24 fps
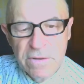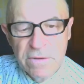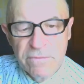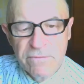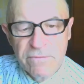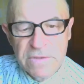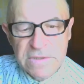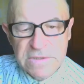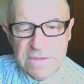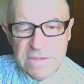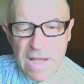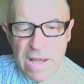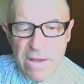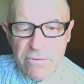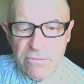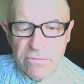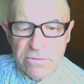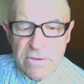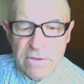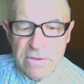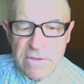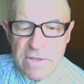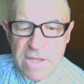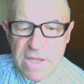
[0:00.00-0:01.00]

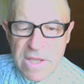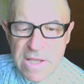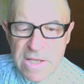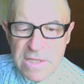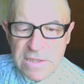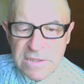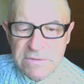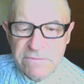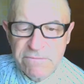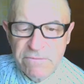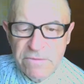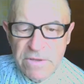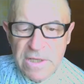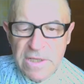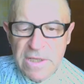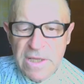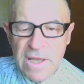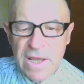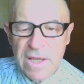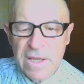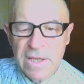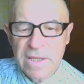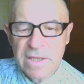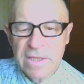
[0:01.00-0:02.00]
without these
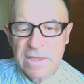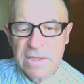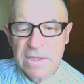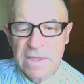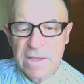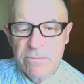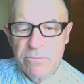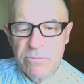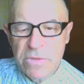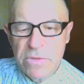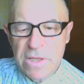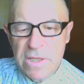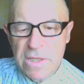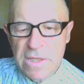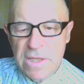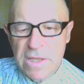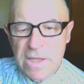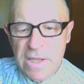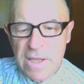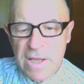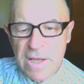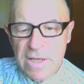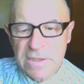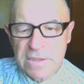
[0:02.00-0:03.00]
weaker
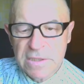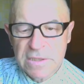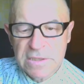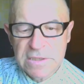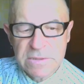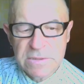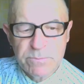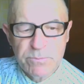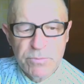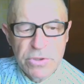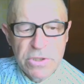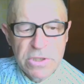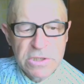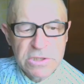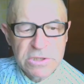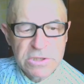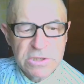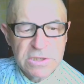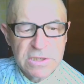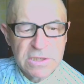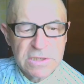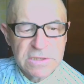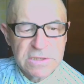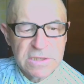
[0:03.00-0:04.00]
intermediate
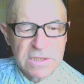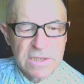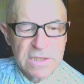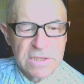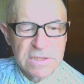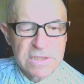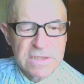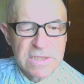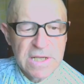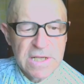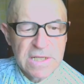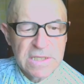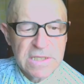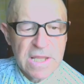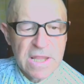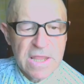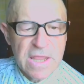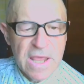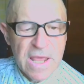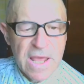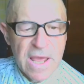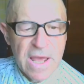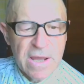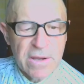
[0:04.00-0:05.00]
species that
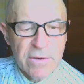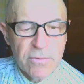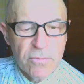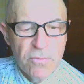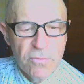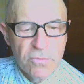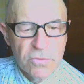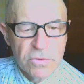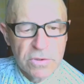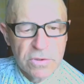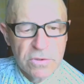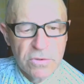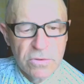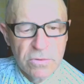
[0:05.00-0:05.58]
there could